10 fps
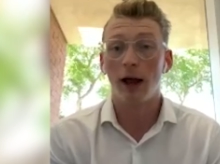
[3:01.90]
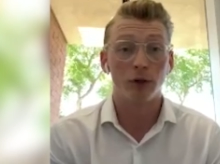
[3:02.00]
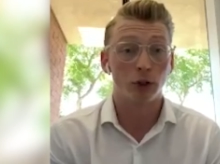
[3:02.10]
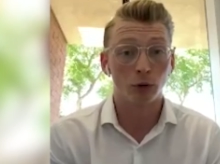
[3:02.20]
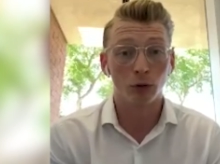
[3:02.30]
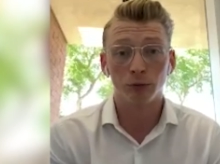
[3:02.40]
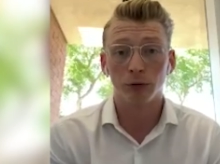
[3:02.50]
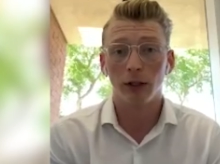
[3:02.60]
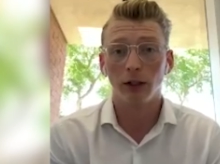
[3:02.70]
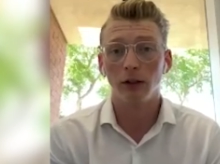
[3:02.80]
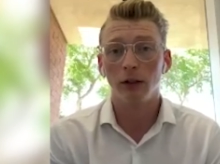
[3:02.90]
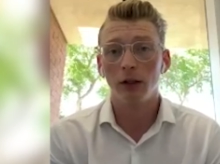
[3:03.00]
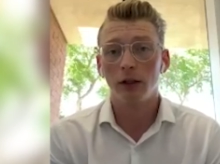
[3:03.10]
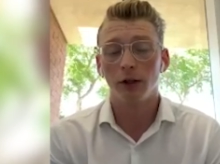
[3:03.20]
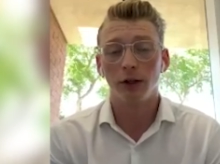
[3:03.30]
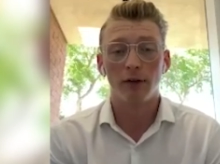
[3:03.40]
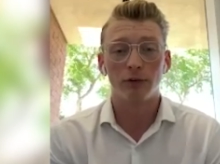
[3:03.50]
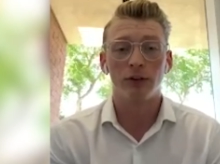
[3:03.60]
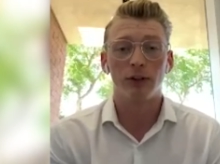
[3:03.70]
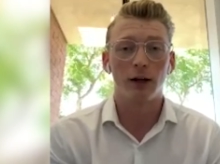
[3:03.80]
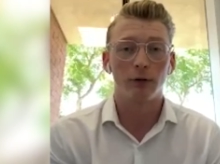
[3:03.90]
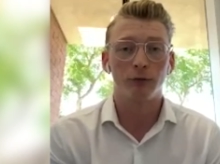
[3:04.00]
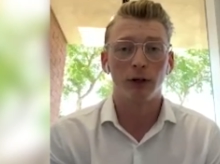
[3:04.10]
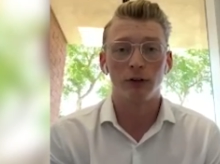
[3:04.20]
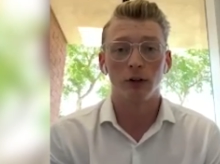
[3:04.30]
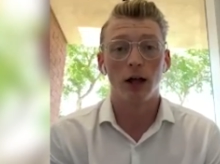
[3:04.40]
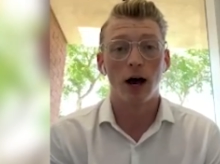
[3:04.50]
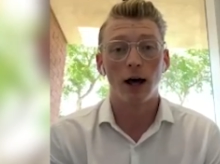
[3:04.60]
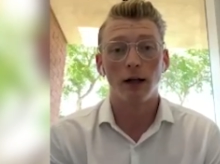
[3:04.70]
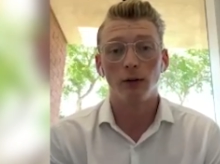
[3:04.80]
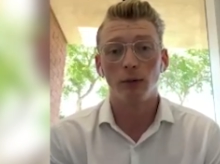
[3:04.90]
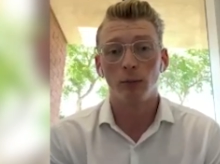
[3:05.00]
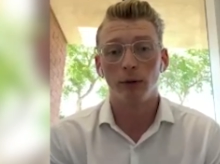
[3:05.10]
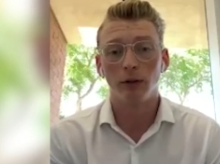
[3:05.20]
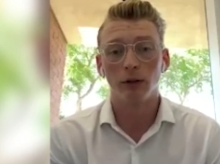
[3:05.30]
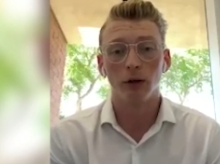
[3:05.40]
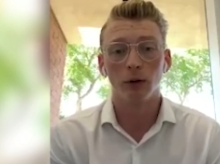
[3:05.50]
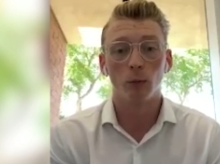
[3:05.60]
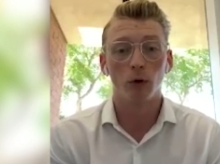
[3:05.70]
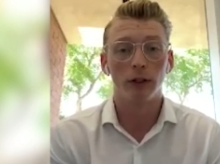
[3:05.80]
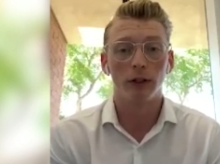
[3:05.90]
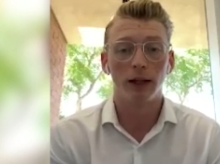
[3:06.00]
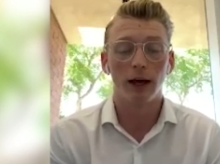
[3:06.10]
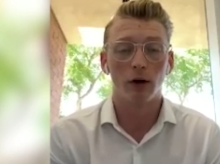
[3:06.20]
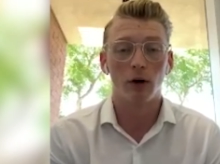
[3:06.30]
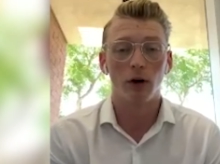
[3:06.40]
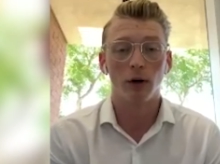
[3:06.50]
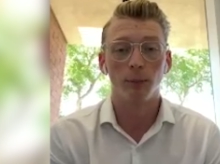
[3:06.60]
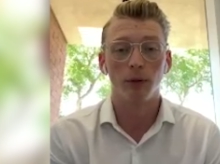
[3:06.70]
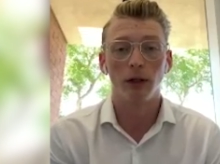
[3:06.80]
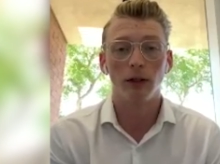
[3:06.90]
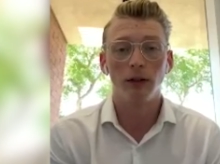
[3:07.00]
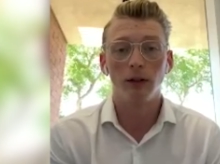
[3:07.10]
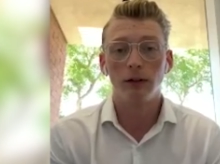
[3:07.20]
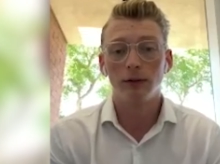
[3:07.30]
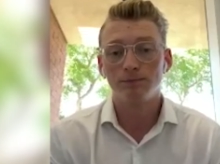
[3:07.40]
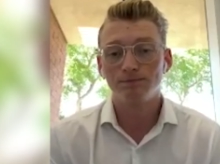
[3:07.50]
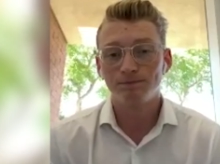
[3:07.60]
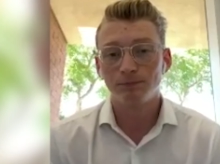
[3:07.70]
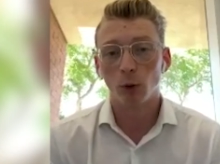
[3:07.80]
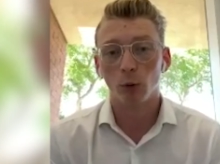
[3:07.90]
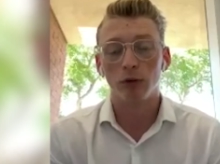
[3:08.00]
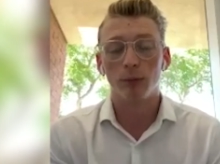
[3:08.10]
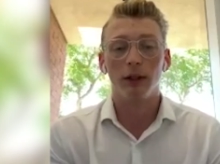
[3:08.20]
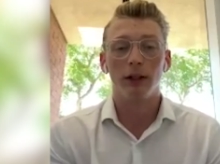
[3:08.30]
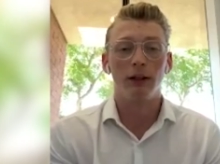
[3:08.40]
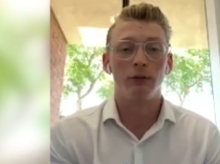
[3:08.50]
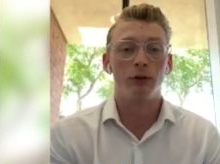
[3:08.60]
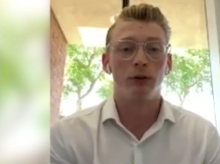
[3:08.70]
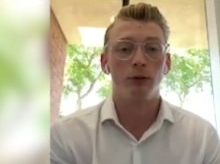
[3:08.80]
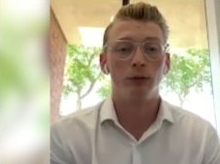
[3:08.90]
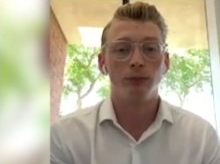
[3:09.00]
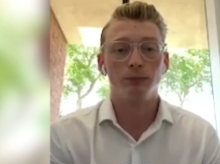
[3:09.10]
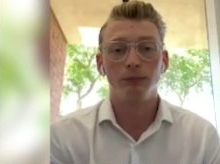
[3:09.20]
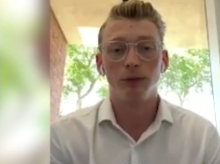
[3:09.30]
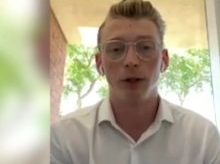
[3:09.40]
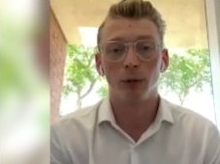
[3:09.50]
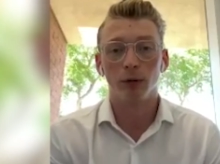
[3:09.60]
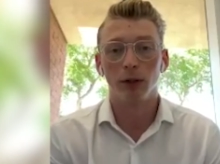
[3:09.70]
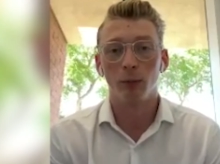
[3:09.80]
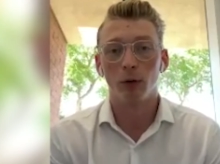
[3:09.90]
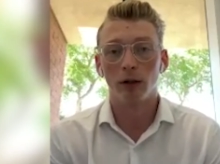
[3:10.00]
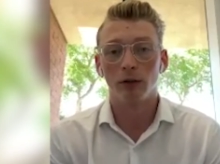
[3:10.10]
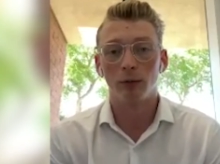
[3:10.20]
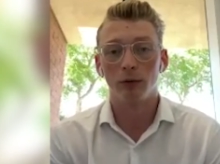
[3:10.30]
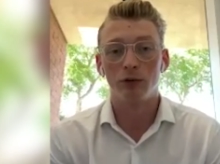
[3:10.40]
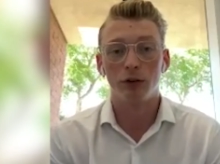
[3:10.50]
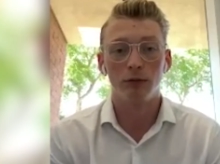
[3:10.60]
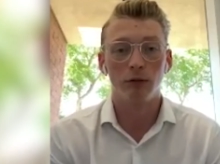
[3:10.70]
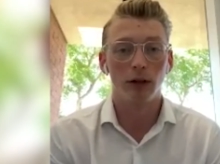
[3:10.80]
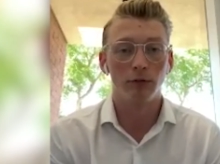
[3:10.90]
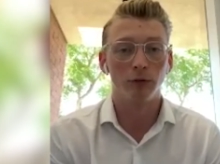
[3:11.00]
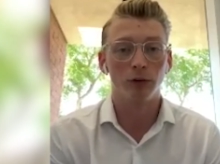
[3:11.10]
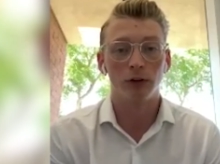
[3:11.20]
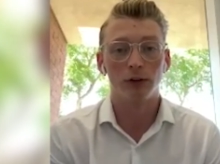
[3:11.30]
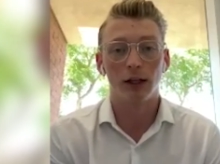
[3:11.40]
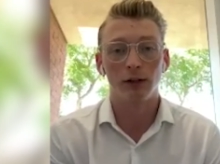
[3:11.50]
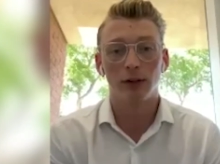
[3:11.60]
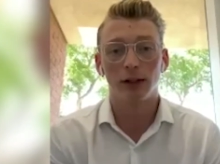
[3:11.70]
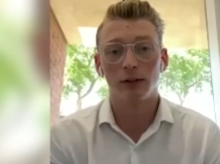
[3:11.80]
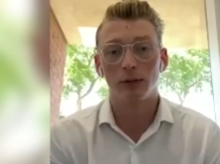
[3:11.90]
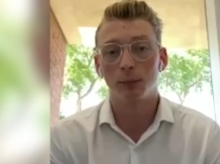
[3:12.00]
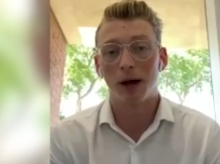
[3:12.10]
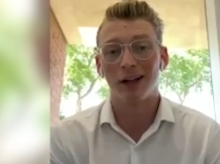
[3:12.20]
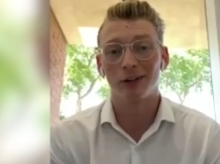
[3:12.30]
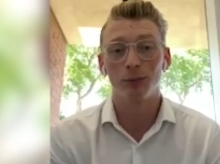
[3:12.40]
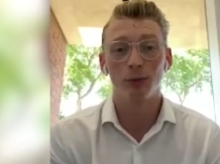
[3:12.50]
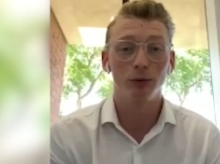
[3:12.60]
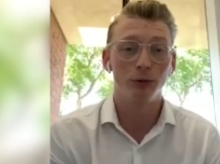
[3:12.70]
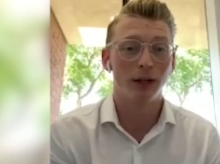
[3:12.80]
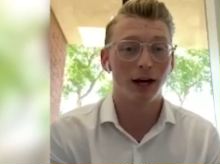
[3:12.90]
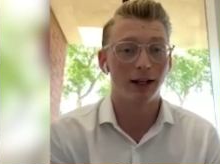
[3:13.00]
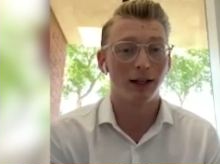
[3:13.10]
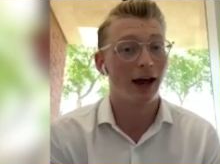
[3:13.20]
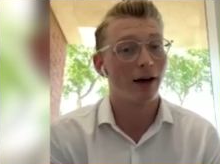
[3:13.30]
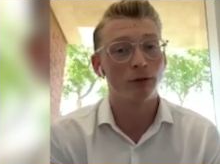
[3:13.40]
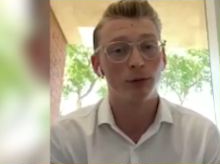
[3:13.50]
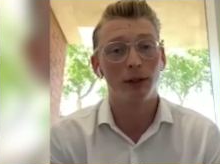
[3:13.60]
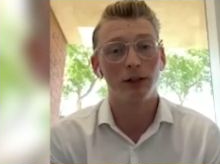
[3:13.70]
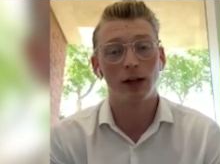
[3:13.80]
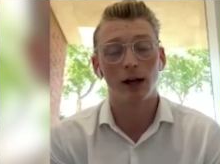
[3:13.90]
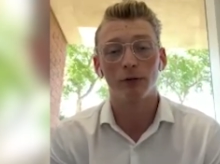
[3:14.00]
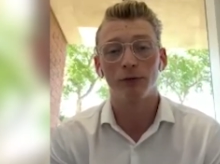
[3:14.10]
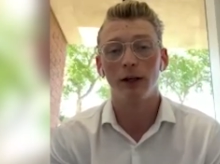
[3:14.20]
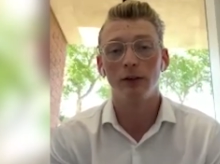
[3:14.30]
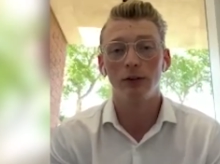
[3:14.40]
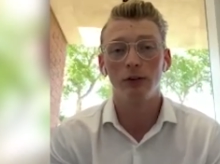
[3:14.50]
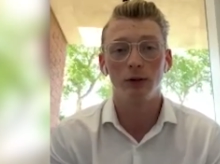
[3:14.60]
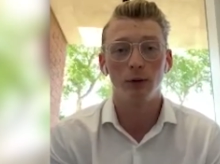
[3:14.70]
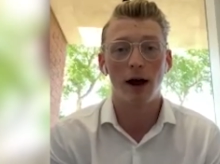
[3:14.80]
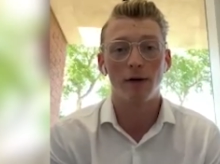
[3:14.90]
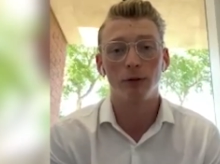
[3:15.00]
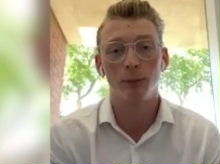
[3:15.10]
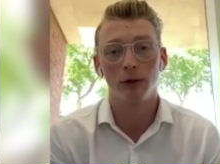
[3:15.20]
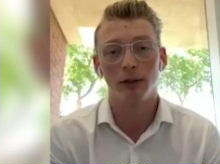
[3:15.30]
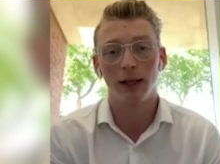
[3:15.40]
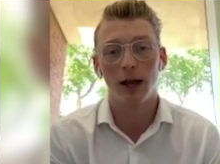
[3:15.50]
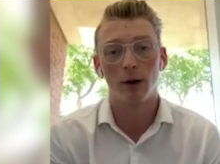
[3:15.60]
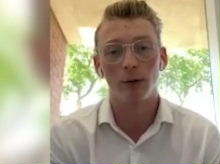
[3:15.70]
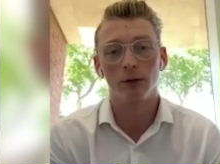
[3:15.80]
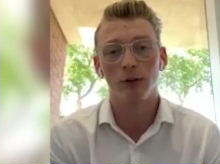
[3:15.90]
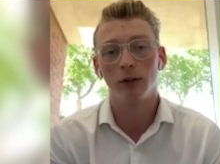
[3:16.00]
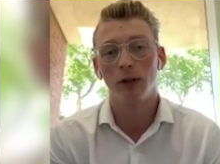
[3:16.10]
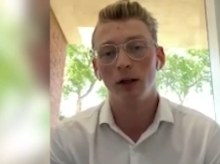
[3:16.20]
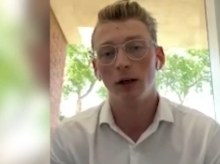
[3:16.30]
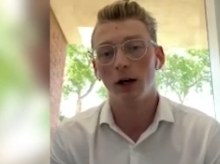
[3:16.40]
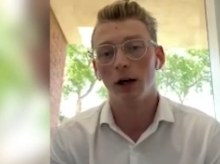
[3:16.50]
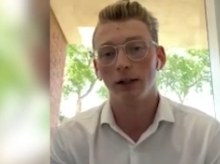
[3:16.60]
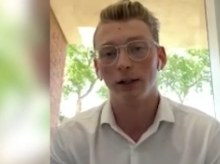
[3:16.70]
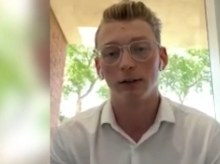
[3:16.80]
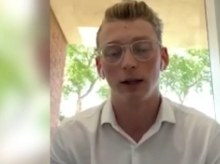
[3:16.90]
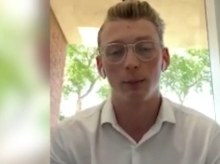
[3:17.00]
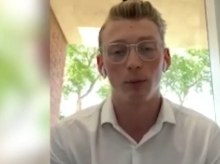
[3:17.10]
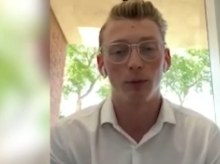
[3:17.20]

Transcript: I have a girlfriend. You have to sacrifice a lot when you're working that hard, but ultimately, if you you know really want to achieve the level of success that's possible, you kind of have to make sacrifices and you have to put in the hours uh, to get to that